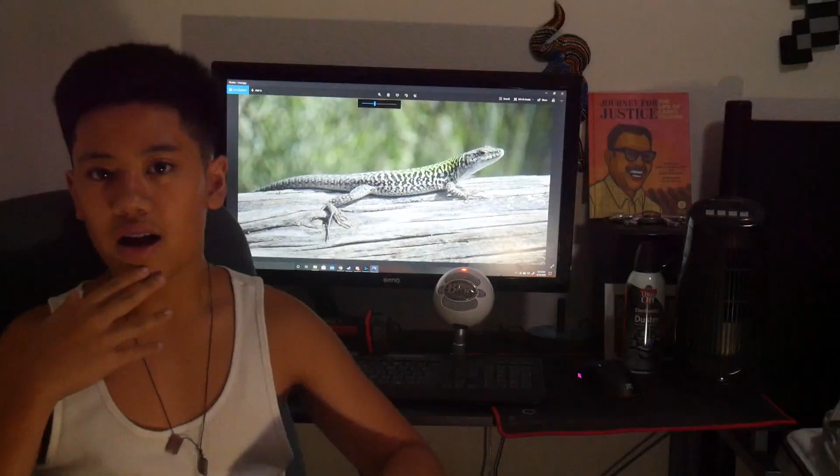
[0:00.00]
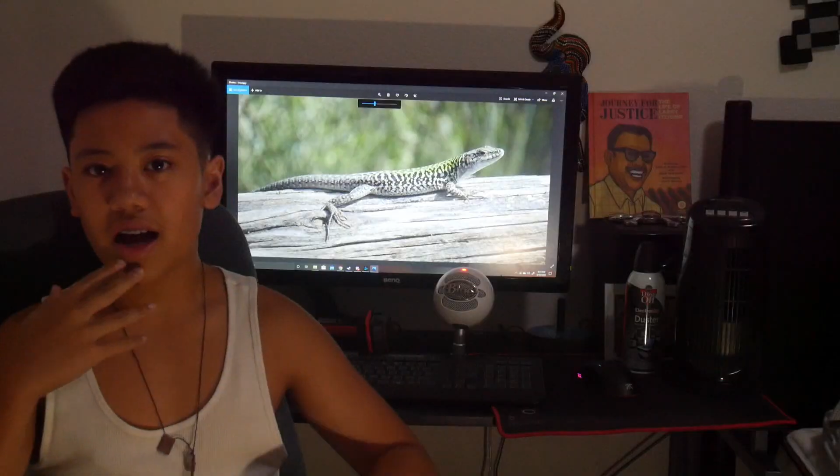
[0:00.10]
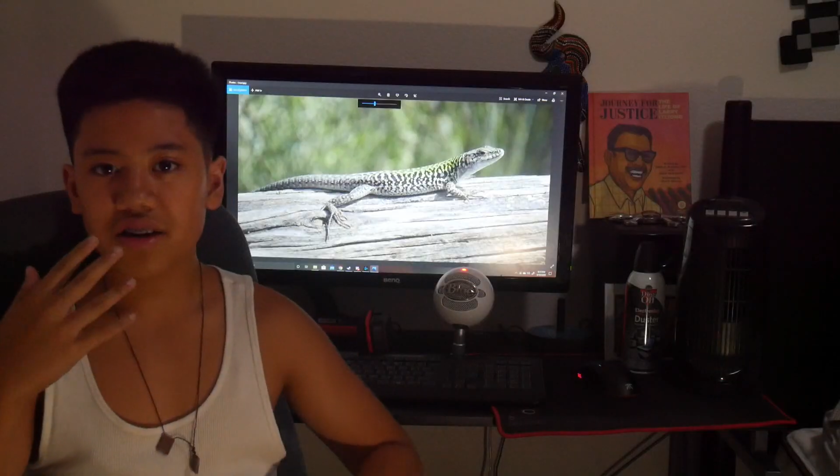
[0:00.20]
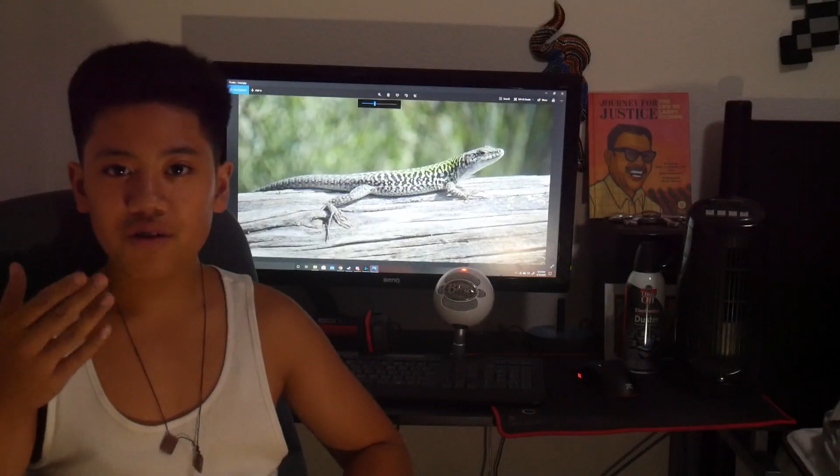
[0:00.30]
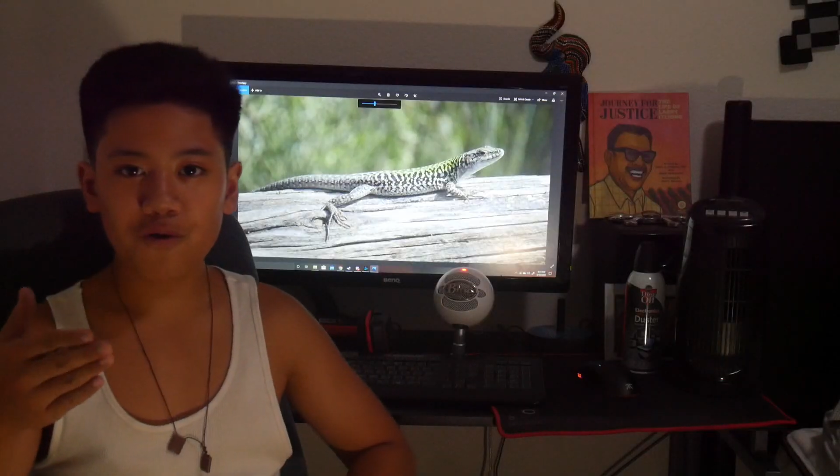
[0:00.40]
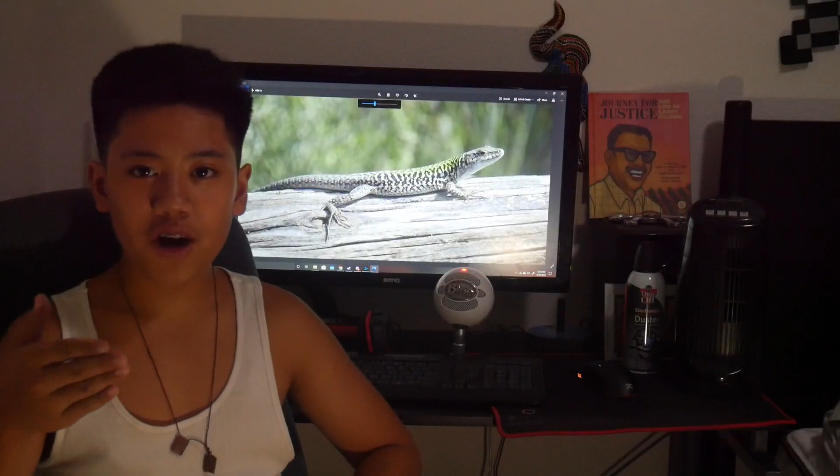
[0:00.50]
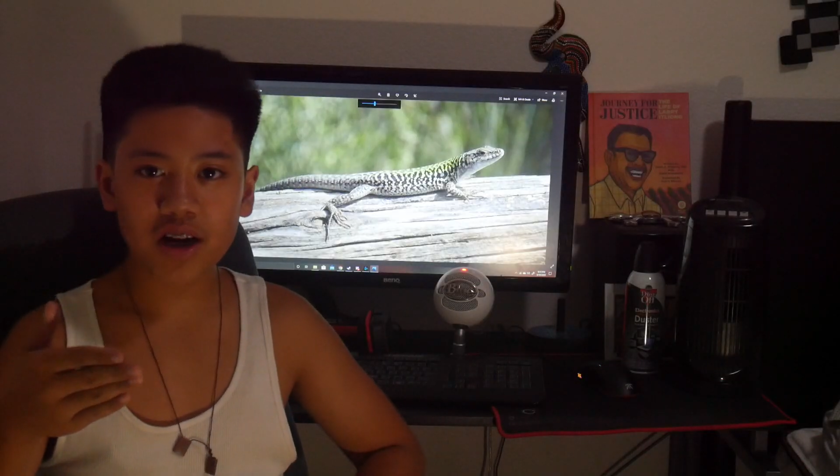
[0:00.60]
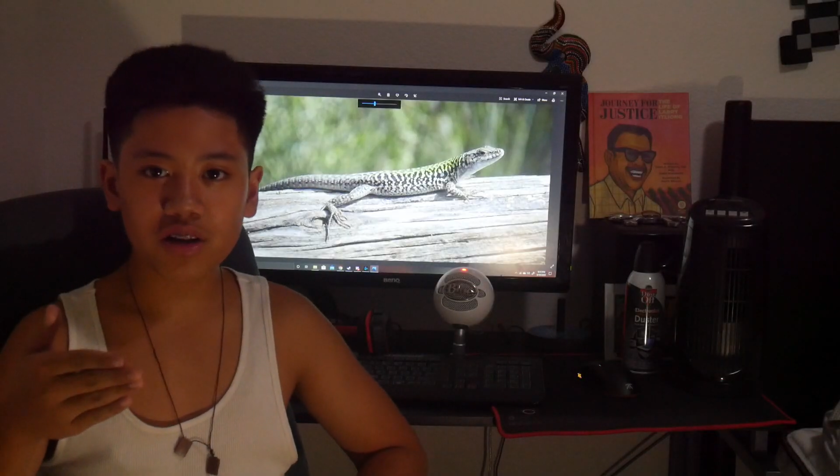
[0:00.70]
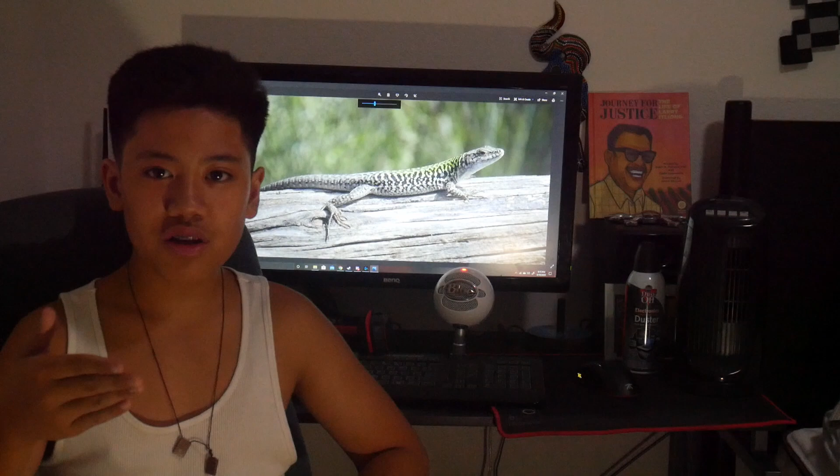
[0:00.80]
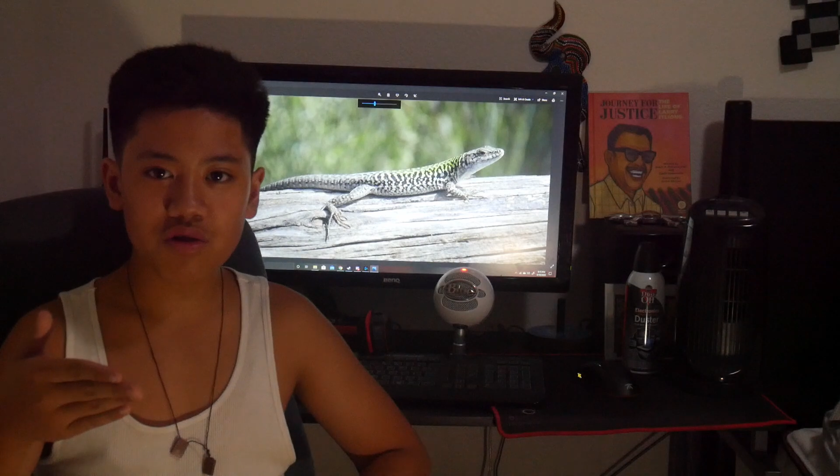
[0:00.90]
I did
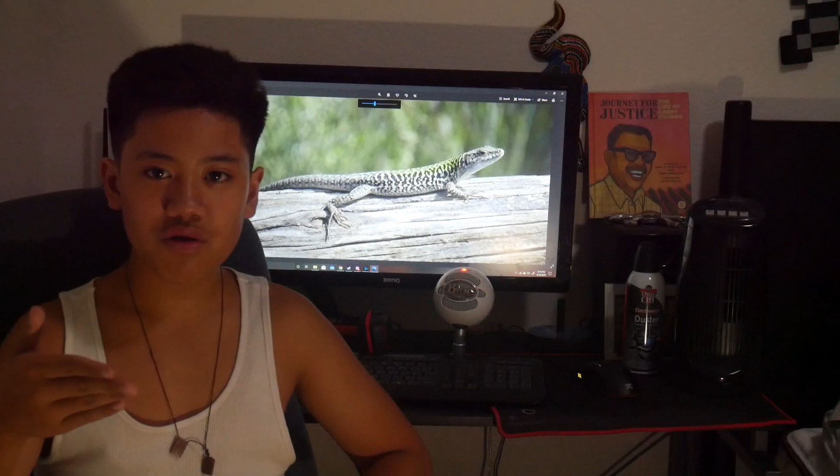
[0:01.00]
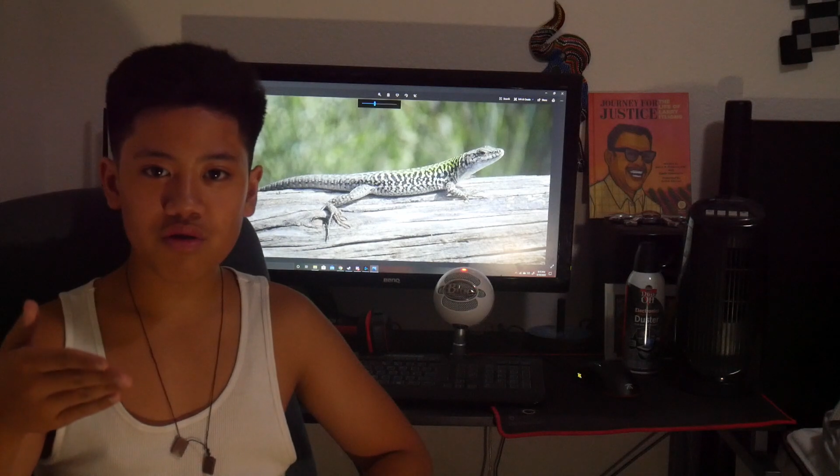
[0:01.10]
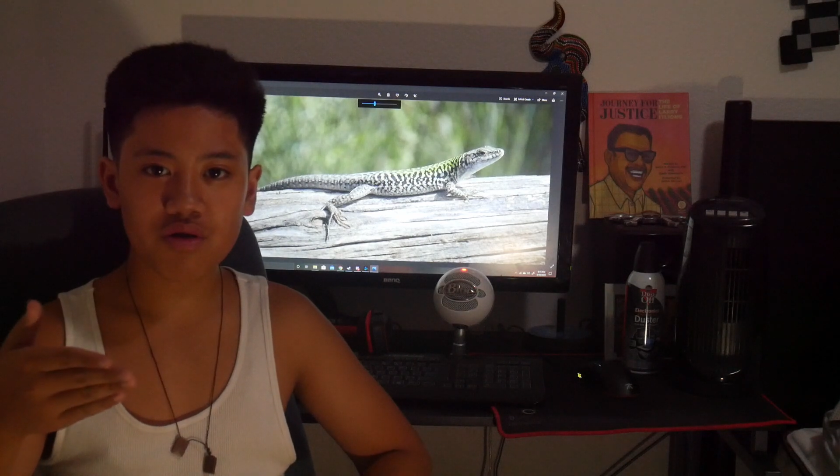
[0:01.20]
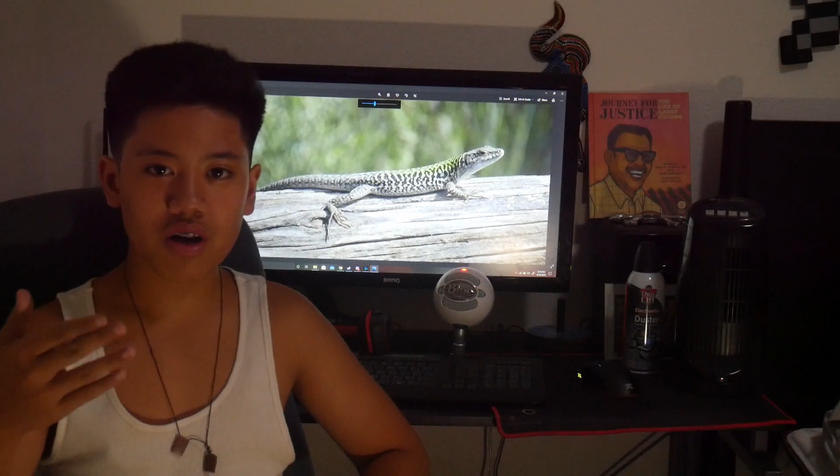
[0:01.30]
find lizards